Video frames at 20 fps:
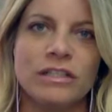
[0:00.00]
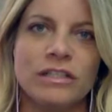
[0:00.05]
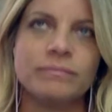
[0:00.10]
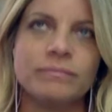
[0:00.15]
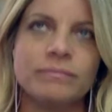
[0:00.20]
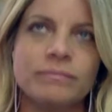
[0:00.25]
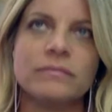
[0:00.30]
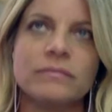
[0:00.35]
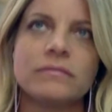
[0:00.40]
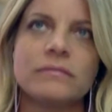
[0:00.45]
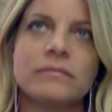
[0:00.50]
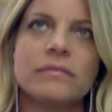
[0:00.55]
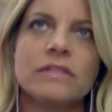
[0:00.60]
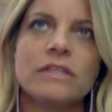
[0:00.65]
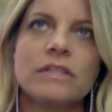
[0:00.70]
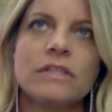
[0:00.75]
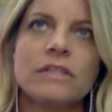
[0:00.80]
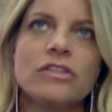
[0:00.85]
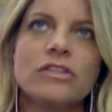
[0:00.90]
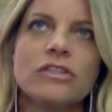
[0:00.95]
And
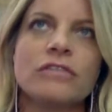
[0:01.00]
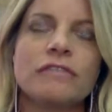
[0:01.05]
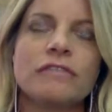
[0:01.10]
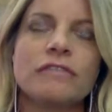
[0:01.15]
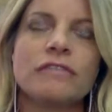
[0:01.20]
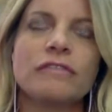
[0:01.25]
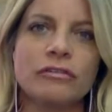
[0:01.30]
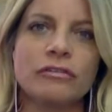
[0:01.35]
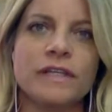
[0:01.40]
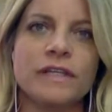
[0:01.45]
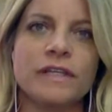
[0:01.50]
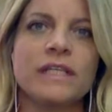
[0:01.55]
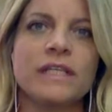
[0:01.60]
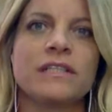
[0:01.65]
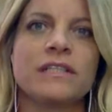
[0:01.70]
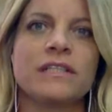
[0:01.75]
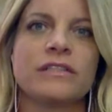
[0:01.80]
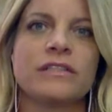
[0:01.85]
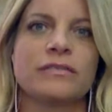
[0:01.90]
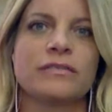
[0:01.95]
so the physical
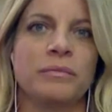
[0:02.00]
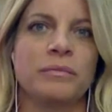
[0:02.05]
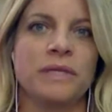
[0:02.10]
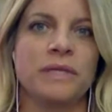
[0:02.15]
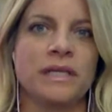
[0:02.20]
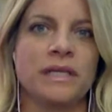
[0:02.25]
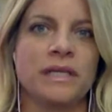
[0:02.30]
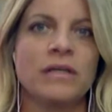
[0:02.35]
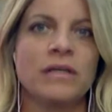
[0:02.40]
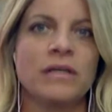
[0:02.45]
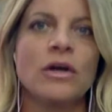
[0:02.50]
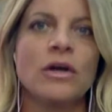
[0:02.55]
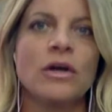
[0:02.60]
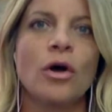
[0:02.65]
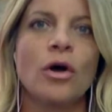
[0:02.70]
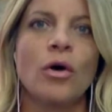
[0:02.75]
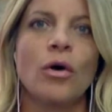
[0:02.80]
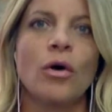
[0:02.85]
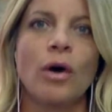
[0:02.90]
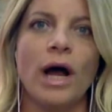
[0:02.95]
fitness for me,
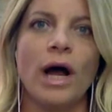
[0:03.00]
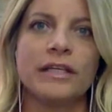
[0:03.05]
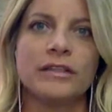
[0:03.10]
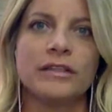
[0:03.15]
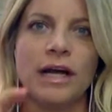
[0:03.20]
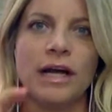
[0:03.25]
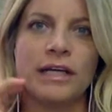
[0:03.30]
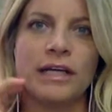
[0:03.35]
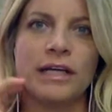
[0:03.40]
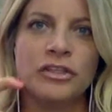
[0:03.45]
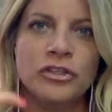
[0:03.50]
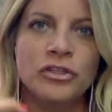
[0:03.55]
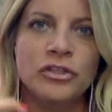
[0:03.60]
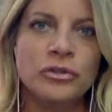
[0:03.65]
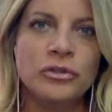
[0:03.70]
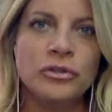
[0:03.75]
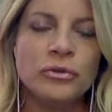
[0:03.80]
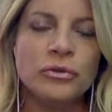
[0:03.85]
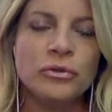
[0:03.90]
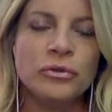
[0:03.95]
I
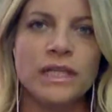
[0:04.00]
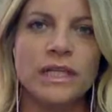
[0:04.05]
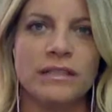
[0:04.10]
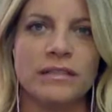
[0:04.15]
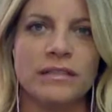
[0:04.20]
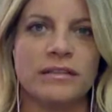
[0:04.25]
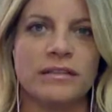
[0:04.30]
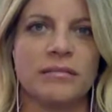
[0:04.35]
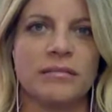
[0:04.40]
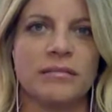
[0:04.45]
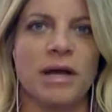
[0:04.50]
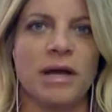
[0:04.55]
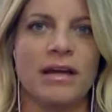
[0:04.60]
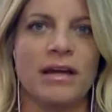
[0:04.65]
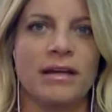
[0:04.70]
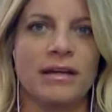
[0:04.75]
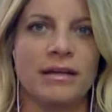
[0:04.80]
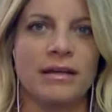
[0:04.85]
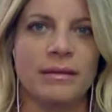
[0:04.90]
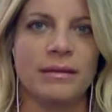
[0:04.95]
knew linked to
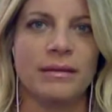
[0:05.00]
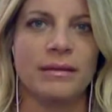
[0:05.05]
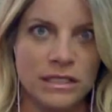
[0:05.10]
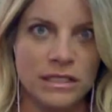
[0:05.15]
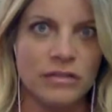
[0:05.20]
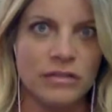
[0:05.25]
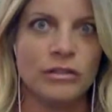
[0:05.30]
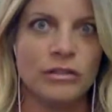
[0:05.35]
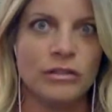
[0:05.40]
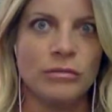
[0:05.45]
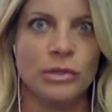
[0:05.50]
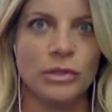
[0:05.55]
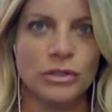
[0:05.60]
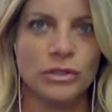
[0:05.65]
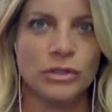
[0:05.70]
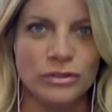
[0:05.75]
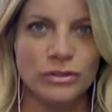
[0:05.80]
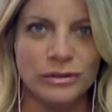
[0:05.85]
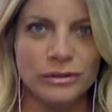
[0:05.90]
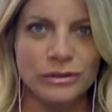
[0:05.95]
my mental and
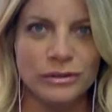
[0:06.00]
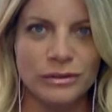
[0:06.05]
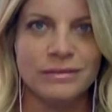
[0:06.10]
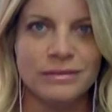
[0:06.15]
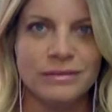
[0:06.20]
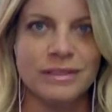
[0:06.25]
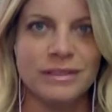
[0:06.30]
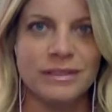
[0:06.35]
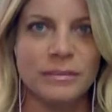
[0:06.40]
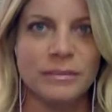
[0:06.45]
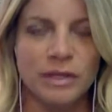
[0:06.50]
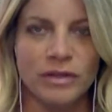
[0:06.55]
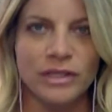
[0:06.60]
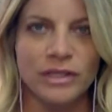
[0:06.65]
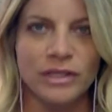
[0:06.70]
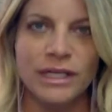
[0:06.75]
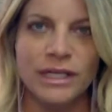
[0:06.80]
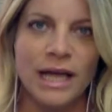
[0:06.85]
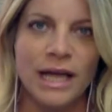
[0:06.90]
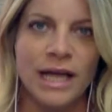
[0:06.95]
emotional
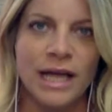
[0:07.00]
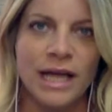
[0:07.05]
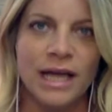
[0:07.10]
stability.